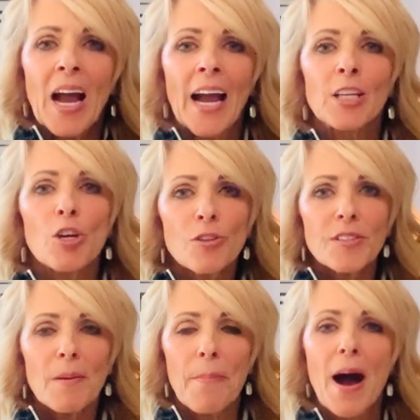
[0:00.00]
I
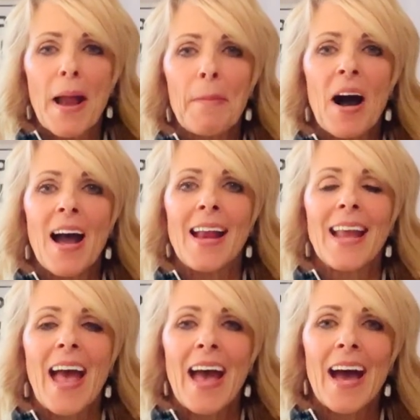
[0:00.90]
used to buy
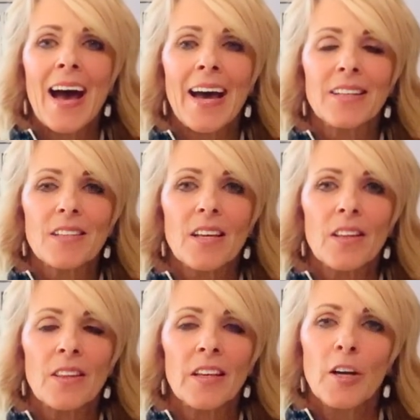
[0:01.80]
mine at
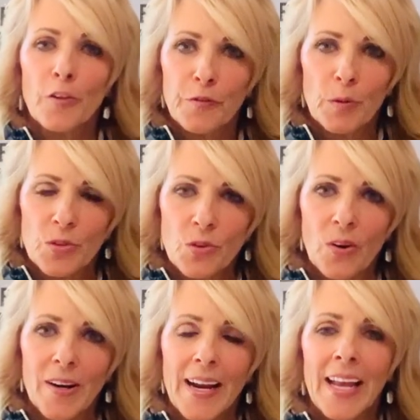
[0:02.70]
the health food
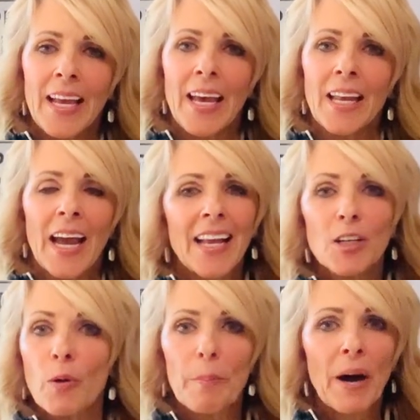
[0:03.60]
store, and I had to
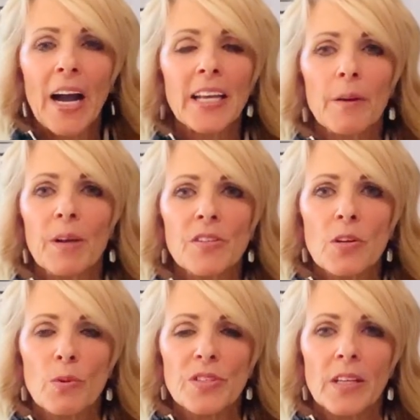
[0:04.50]
quit buying them because
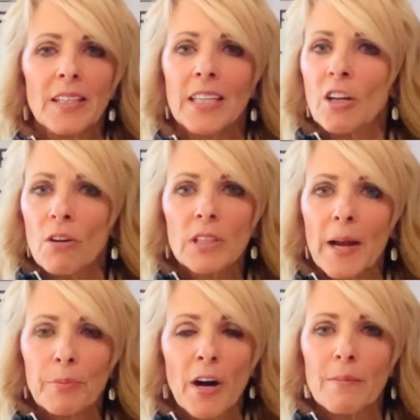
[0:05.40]
there was an E.
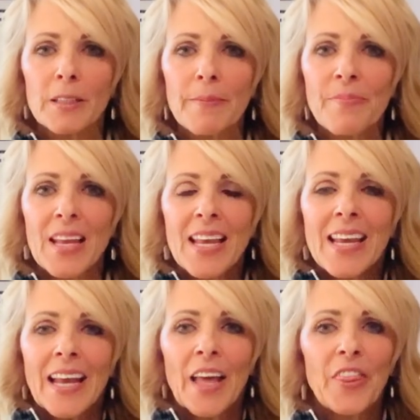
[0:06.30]
coli problem.
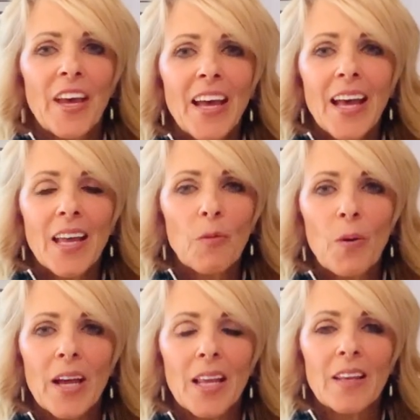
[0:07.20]
And then
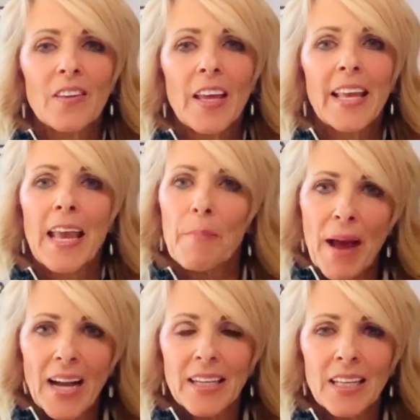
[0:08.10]
when they came
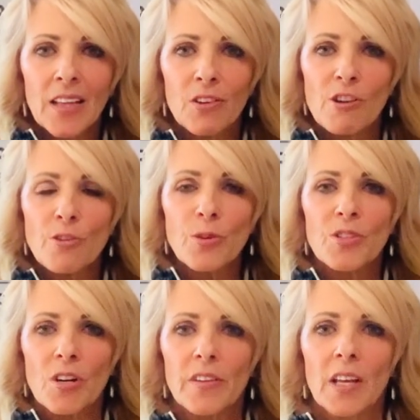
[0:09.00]
back in the grocery
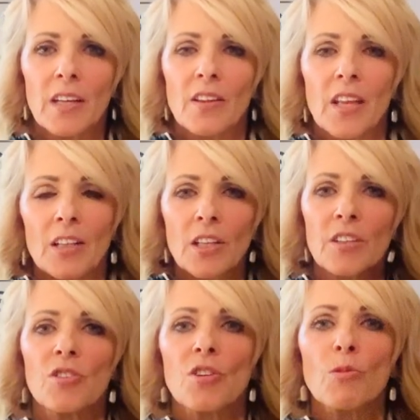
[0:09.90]
store, they
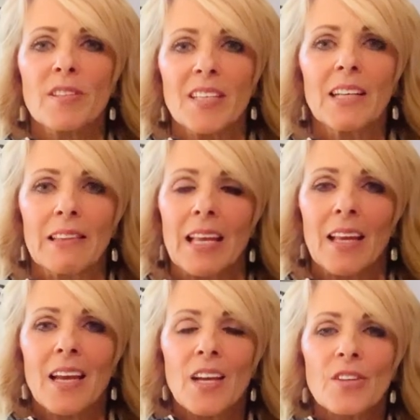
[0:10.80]
looked so sickly.
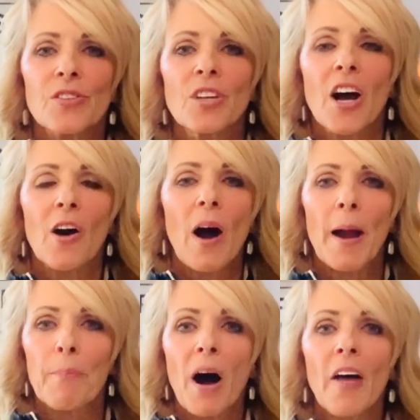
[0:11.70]
So
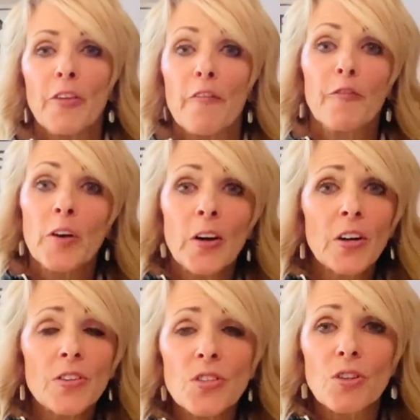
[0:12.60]
I bought the
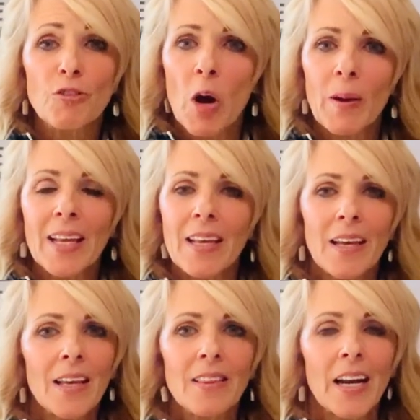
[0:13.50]
first growing
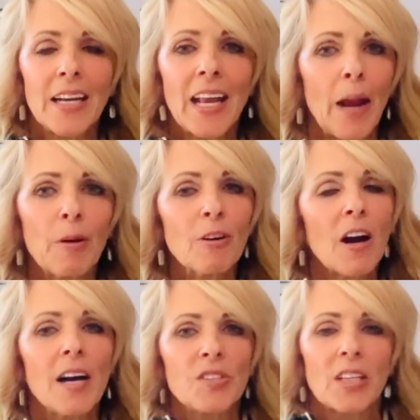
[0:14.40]
kit that I came
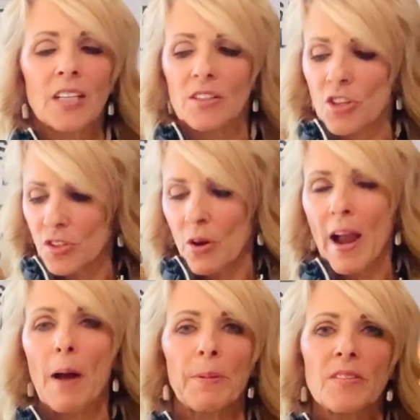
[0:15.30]
across, and it just so
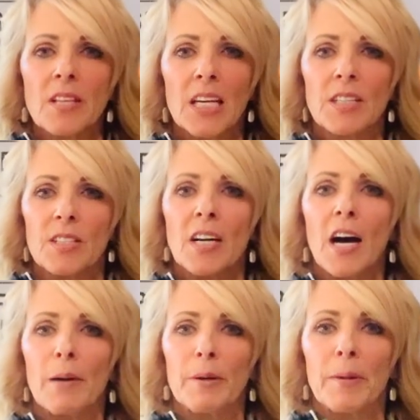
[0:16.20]
happens that it's the
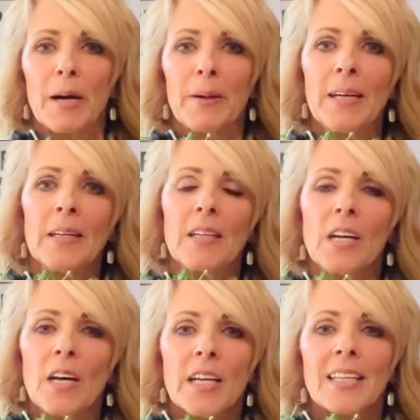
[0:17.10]
Hama Mama
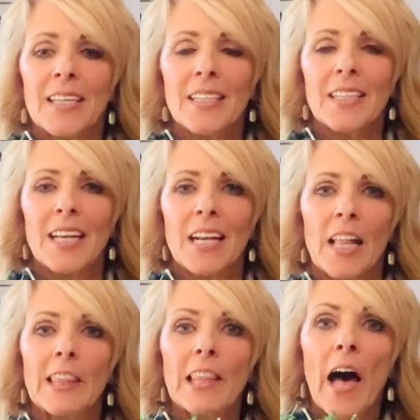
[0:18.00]
kit, and
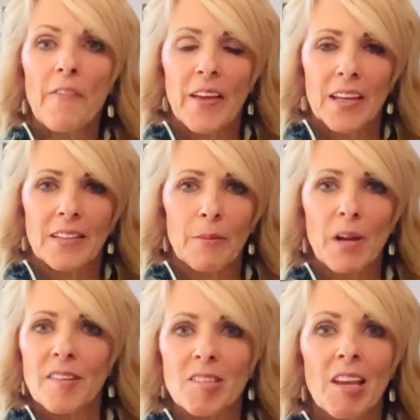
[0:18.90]
I love it. And I'm
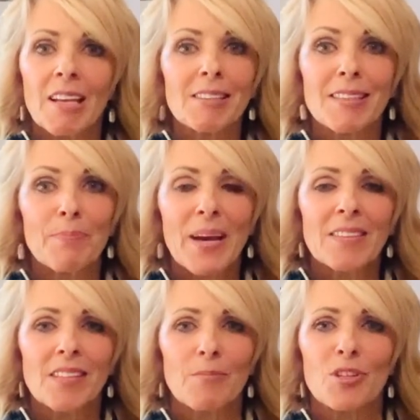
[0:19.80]
not saying it's the
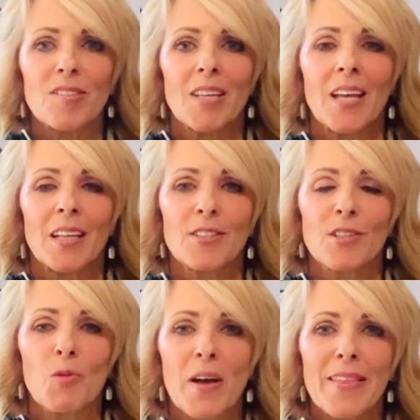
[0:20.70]
best, I'm just saying it's
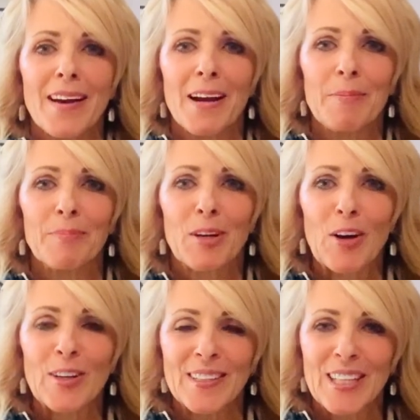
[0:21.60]
the one that I'm
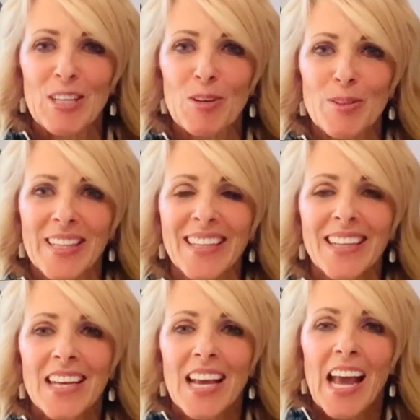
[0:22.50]
currently
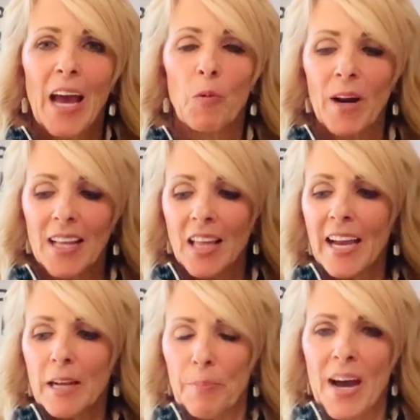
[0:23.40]
using. And what I
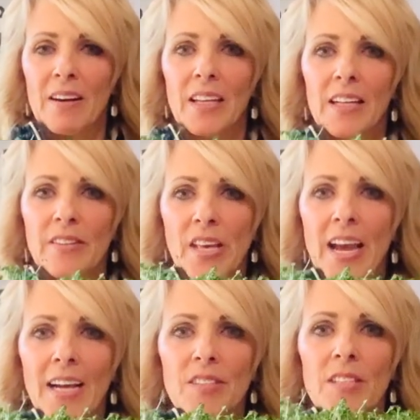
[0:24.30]
like about it is it
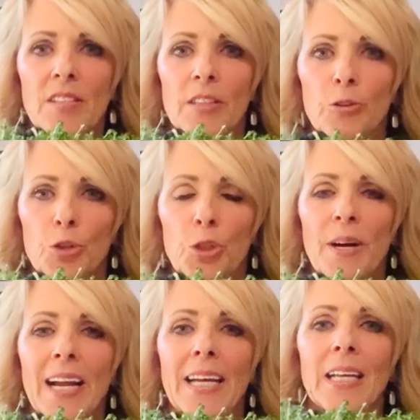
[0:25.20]
has this little
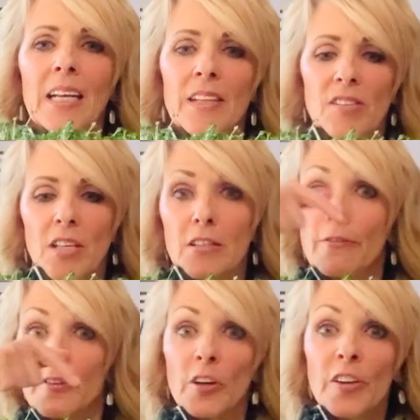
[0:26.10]
tray, and it says
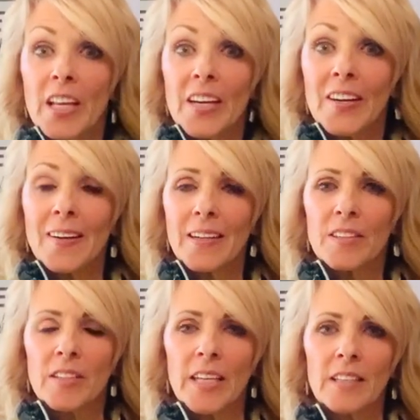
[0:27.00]
fill here.
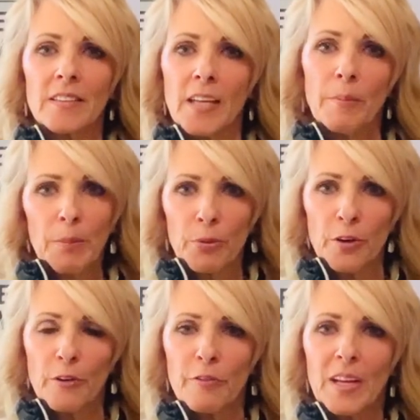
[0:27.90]
It's like dummy
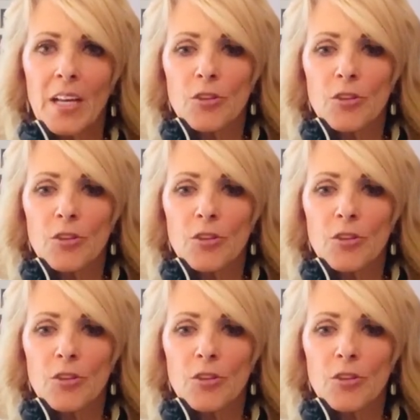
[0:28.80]
proof.